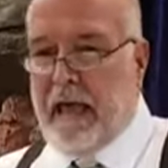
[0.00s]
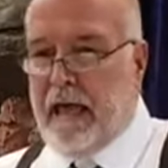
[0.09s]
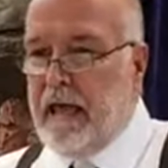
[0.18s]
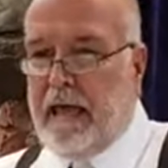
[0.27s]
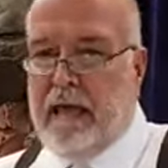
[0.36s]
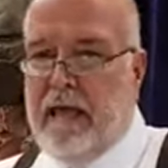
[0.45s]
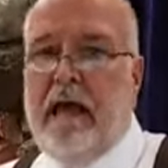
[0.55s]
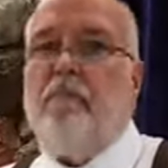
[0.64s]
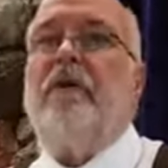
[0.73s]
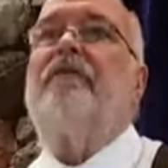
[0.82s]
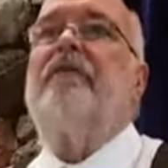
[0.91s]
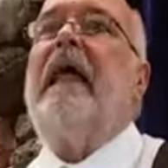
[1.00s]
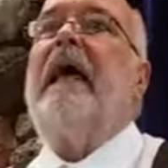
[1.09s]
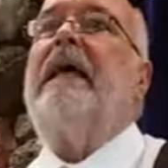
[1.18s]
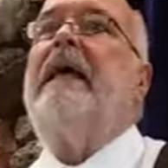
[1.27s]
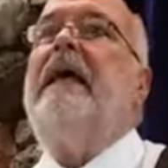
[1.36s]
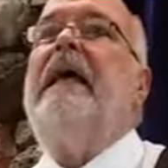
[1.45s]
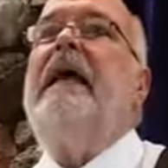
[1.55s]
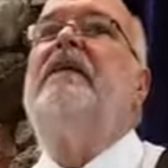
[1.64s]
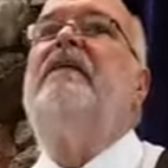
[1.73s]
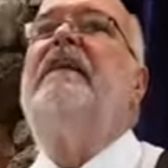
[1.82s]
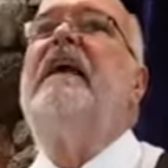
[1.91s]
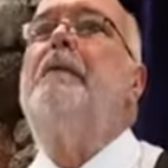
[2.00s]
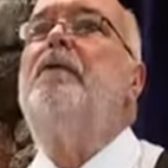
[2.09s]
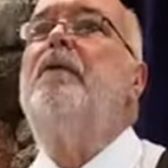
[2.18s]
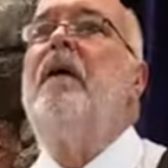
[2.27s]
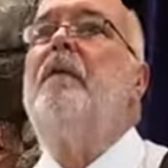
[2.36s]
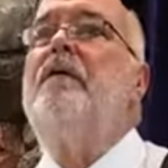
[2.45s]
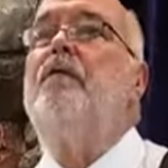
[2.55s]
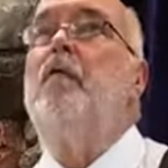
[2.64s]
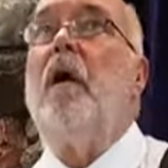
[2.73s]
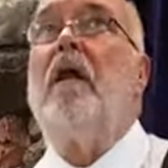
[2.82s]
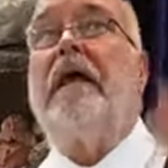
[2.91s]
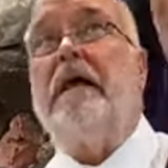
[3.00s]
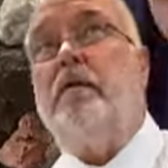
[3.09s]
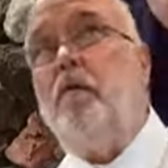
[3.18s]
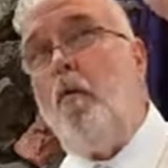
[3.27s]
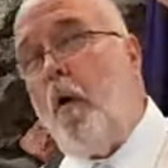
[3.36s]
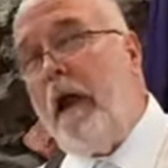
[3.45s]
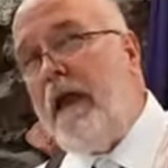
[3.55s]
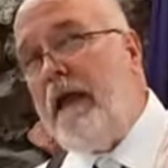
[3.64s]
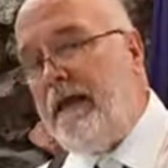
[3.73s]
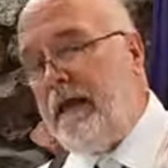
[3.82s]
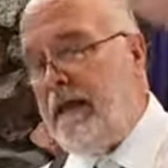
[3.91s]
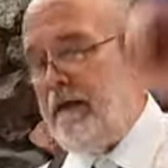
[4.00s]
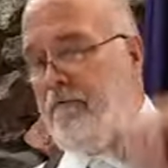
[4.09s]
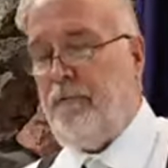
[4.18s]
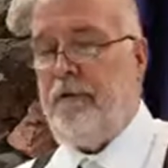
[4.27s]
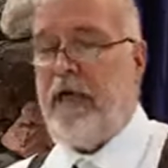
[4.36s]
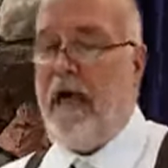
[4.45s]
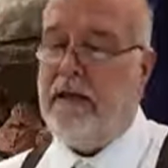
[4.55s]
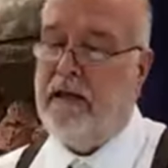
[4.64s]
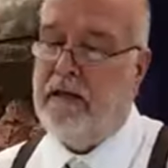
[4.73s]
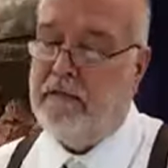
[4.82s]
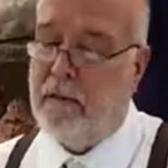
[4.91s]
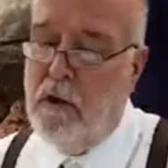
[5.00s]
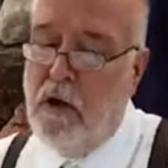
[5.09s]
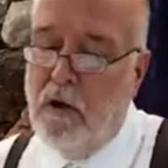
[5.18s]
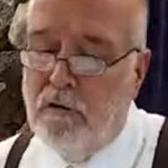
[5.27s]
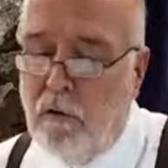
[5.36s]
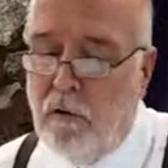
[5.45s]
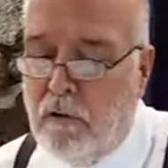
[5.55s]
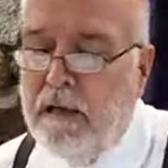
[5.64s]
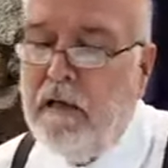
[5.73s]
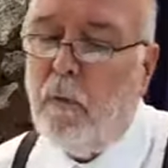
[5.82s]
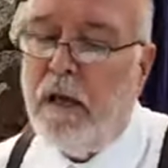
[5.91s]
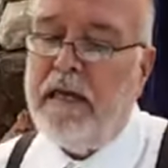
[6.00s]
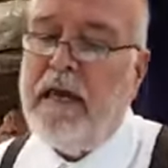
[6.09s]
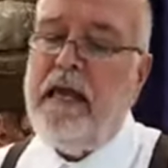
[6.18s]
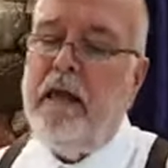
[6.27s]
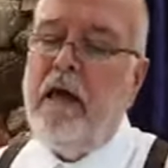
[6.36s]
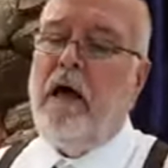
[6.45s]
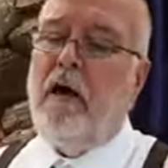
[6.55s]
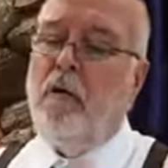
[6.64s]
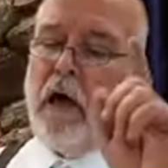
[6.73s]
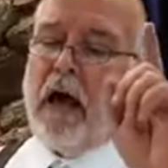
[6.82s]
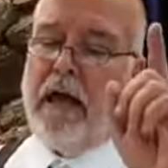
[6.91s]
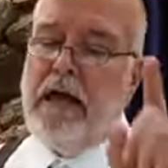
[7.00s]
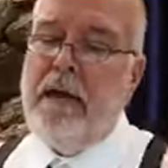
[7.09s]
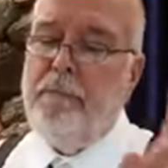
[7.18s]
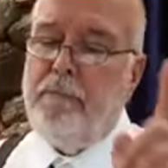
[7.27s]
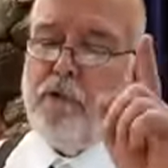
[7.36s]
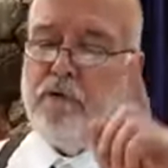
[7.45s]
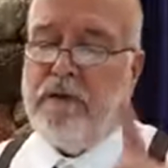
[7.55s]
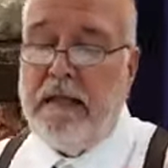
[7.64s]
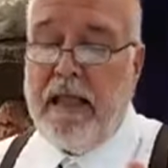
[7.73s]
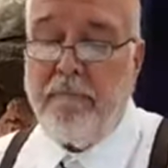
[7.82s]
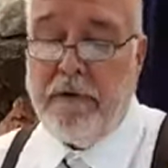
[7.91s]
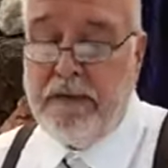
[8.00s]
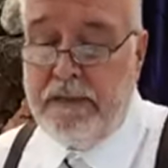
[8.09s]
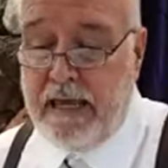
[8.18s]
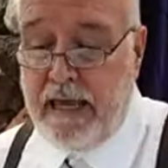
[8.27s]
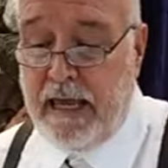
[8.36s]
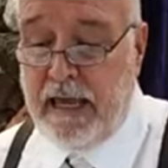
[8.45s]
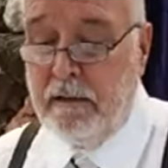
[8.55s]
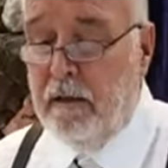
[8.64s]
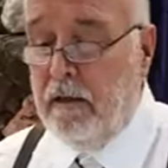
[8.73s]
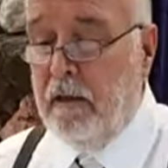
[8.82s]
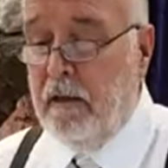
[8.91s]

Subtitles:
It was like he temporary dwelling, waiting for that kingdom. So anyway, Hebrews 11:10.